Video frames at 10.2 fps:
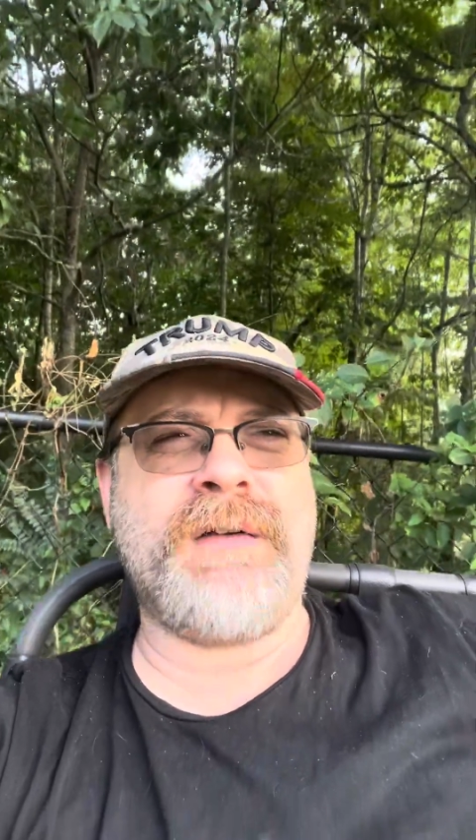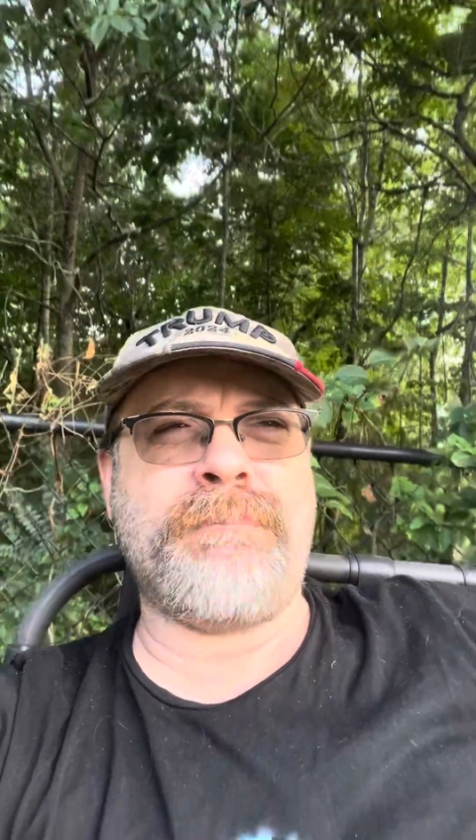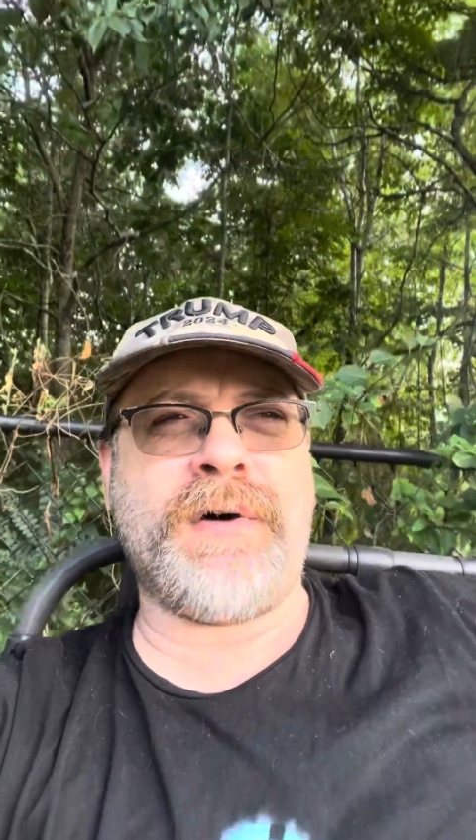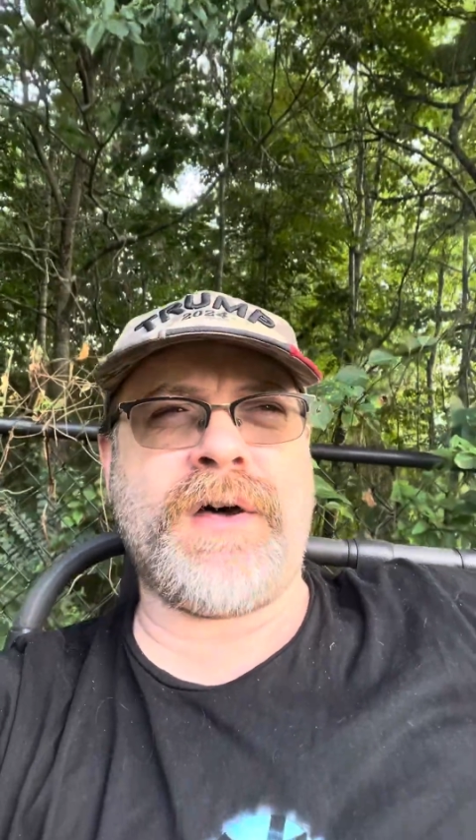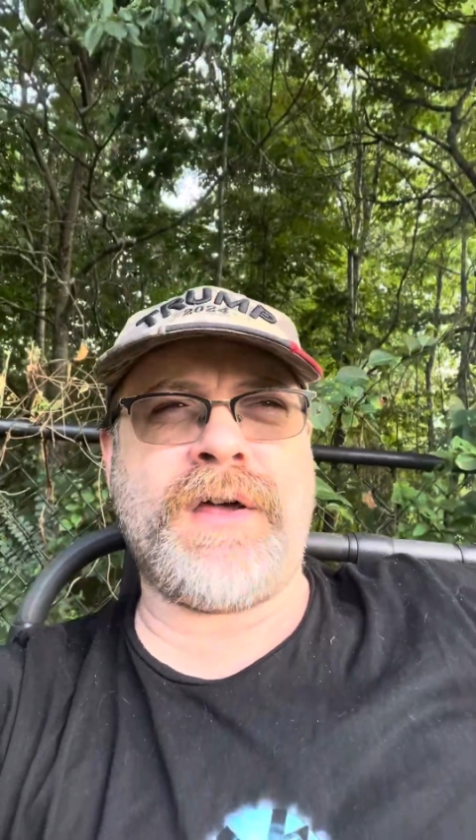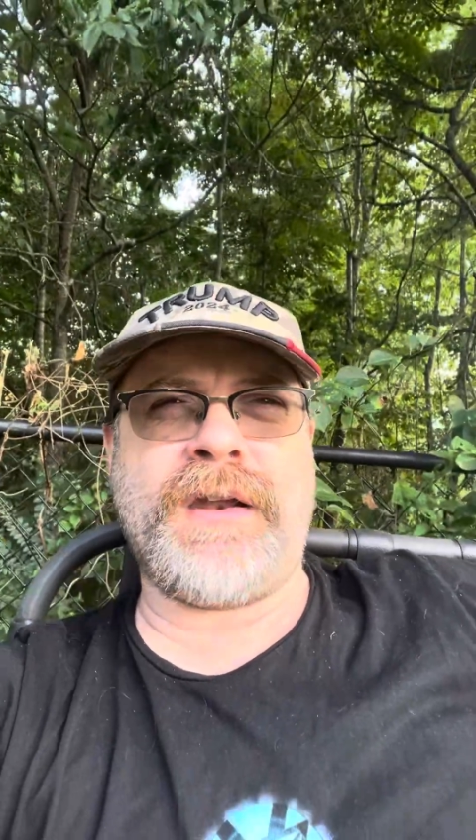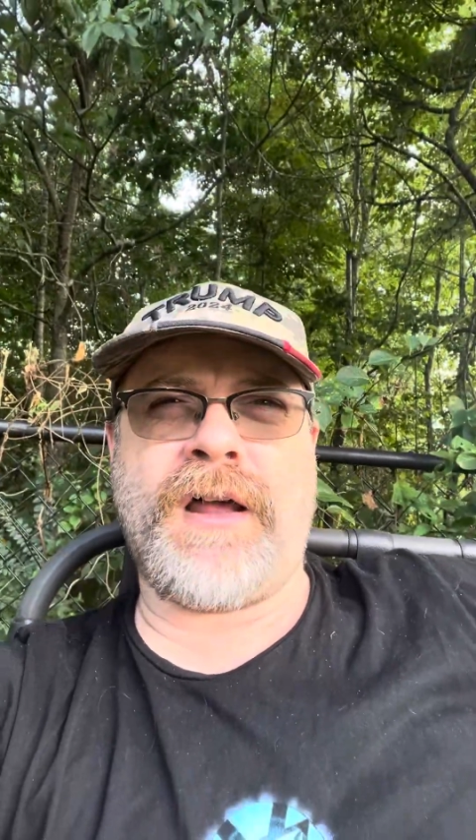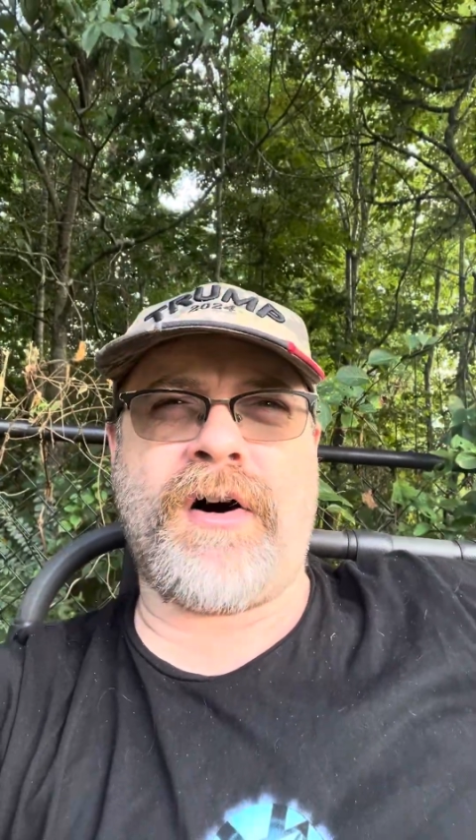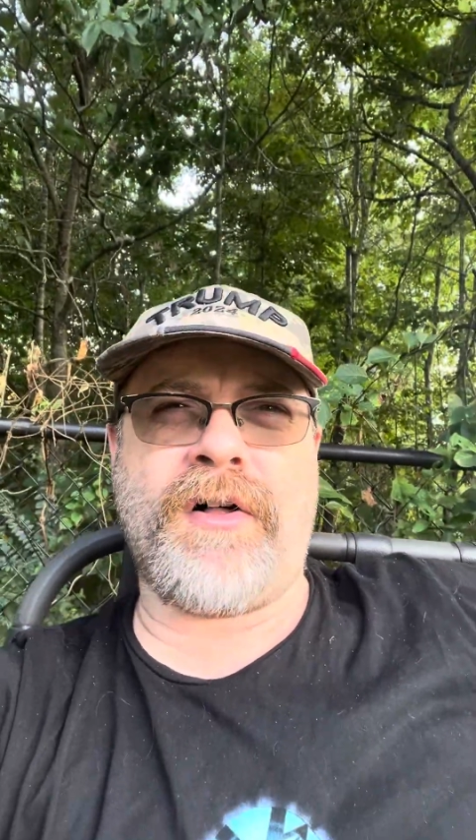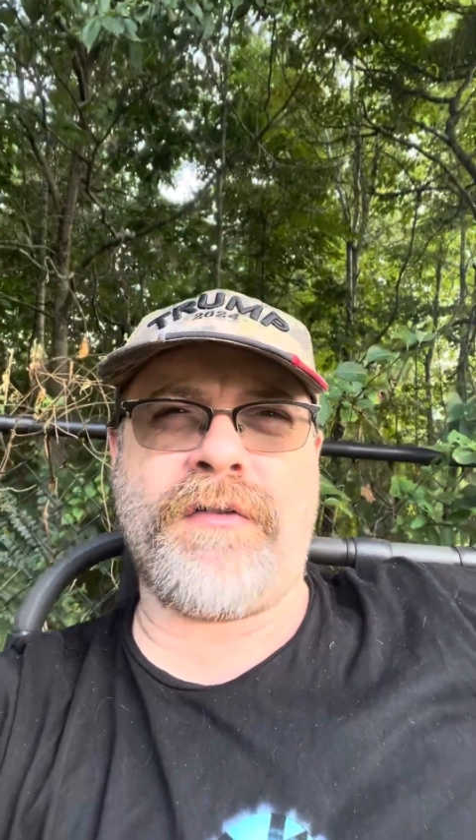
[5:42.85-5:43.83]
but
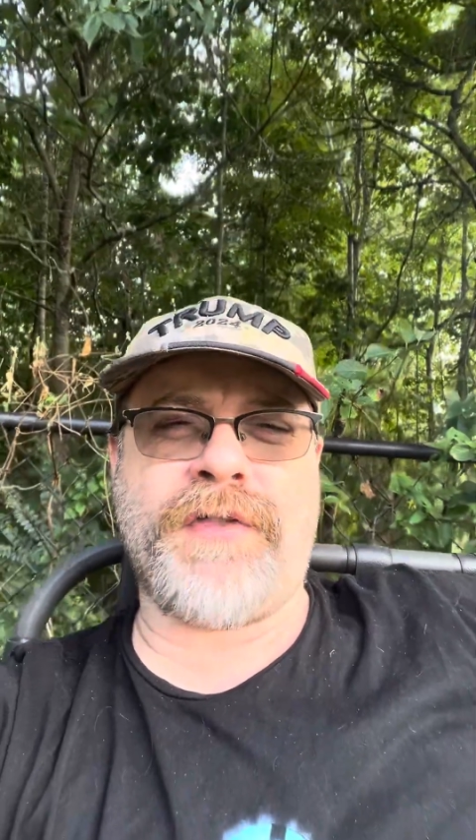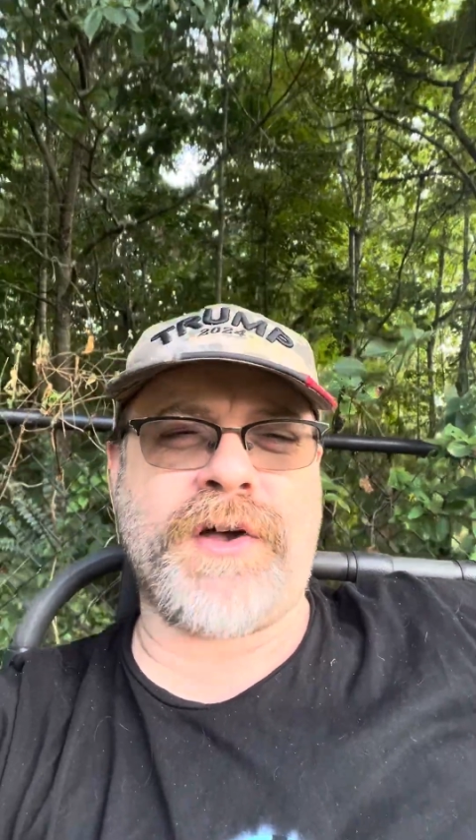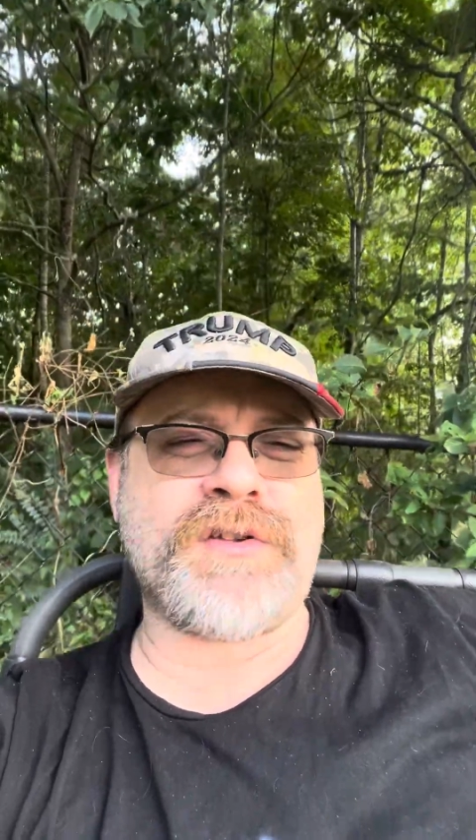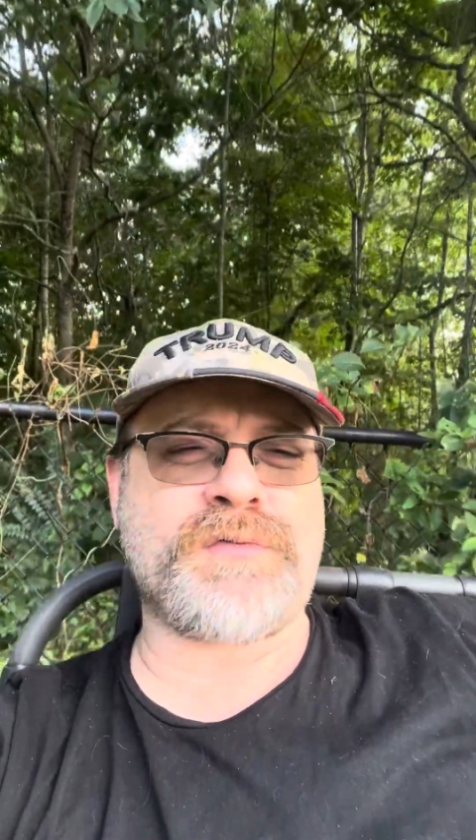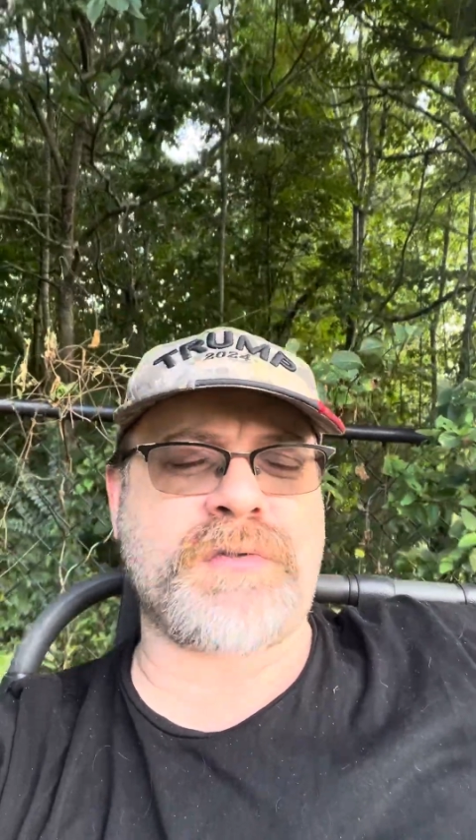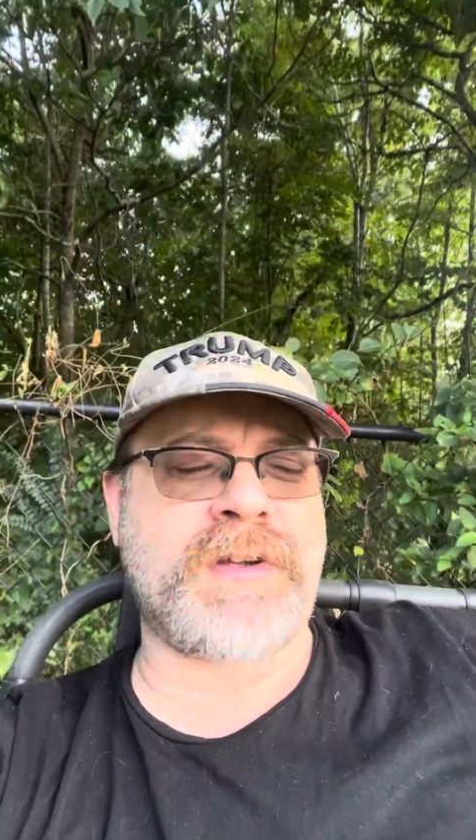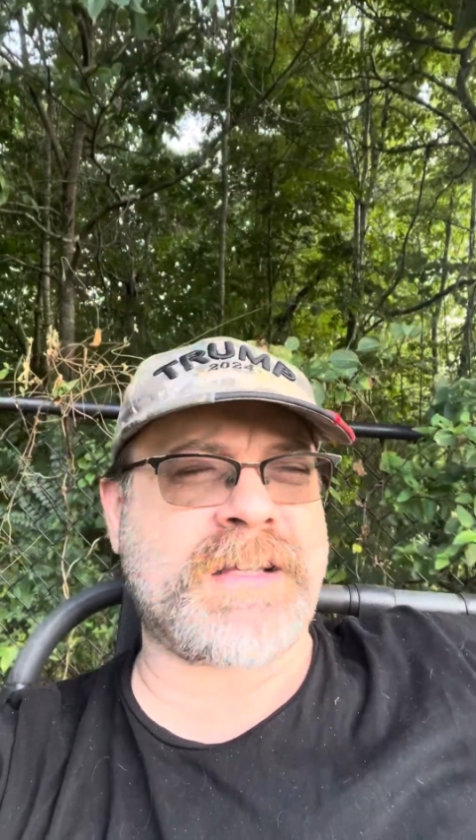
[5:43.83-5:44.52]
all of those were